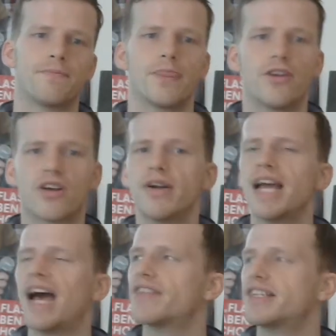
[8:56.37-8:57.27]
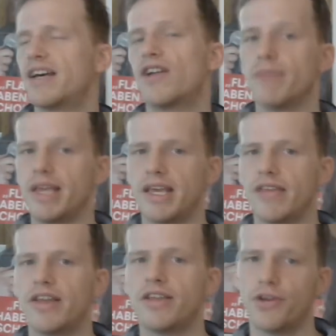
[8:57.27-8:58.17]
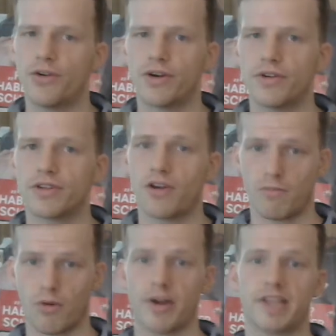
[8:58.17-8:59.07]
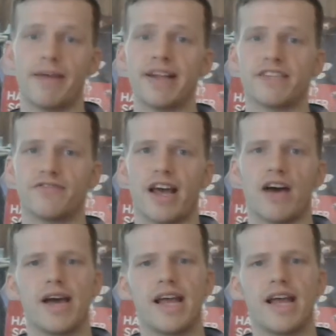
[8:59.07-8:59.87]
They're going to have to tell me that euros are more expensive now,